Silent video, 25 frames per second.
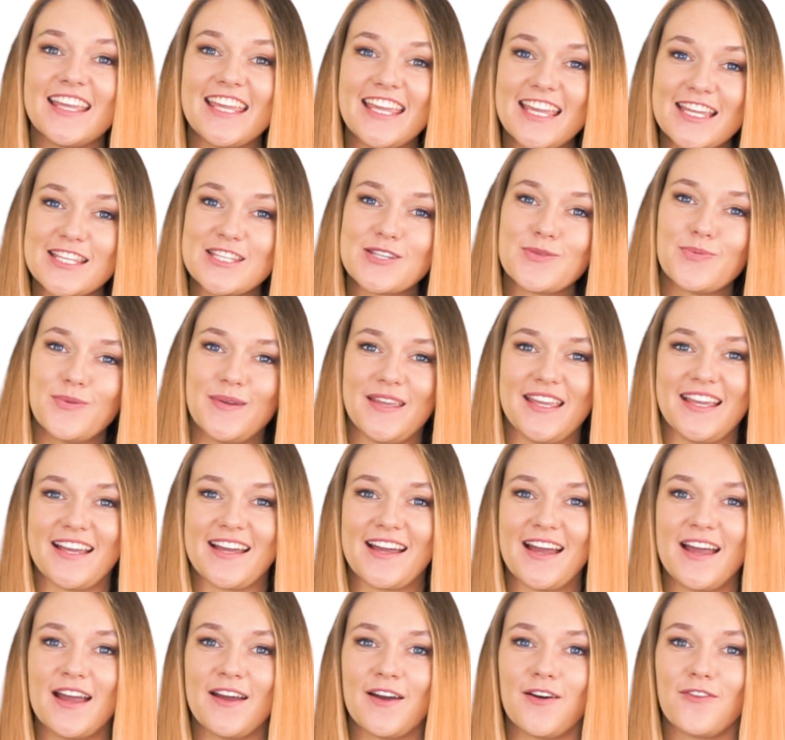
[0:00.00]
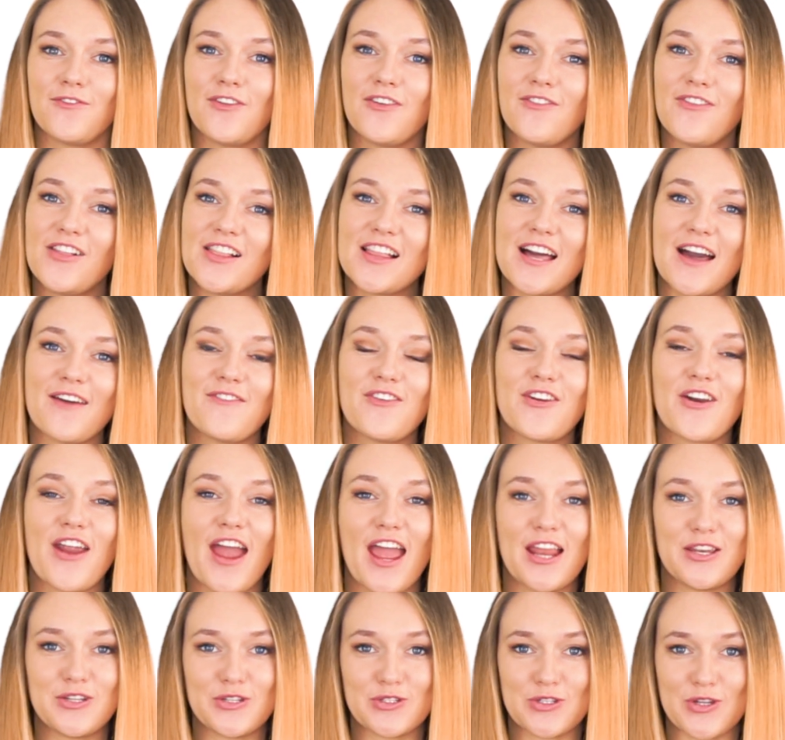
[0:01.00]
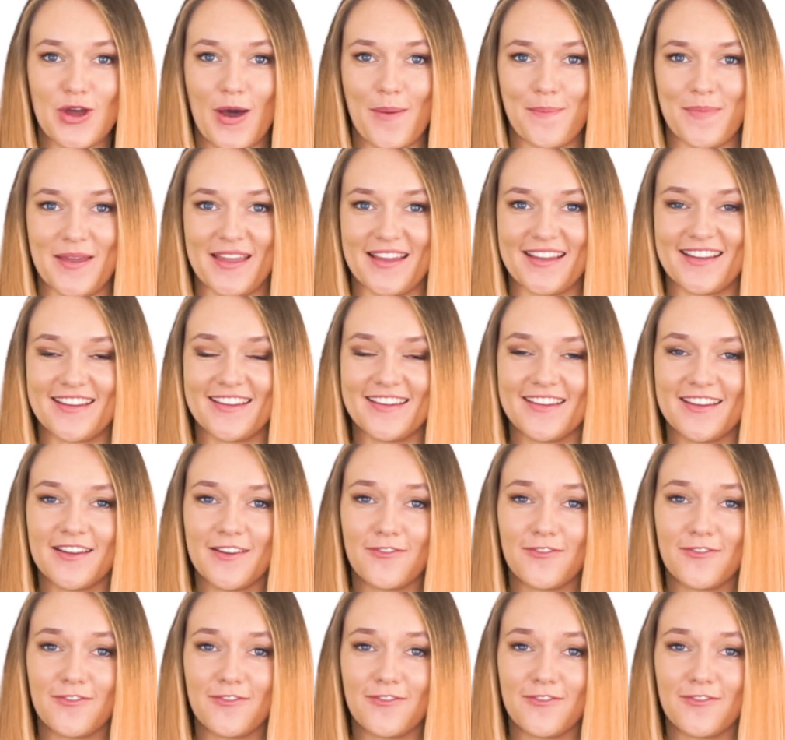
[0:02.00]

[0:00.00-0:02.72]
Each week, we will cover a new topic.